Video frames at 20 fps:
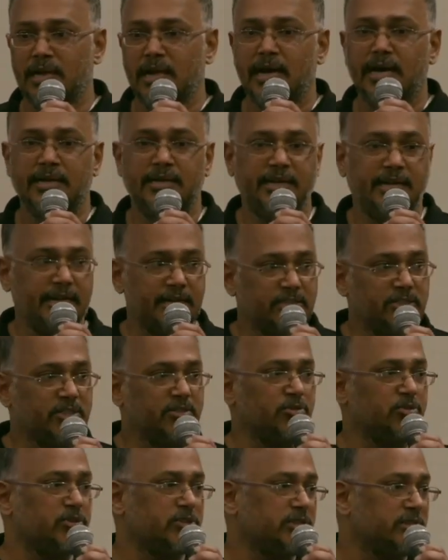and
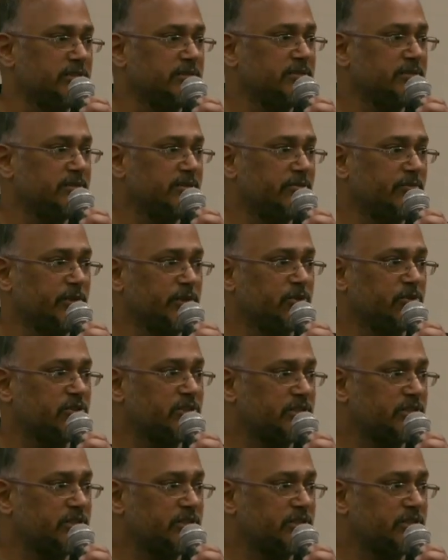execution without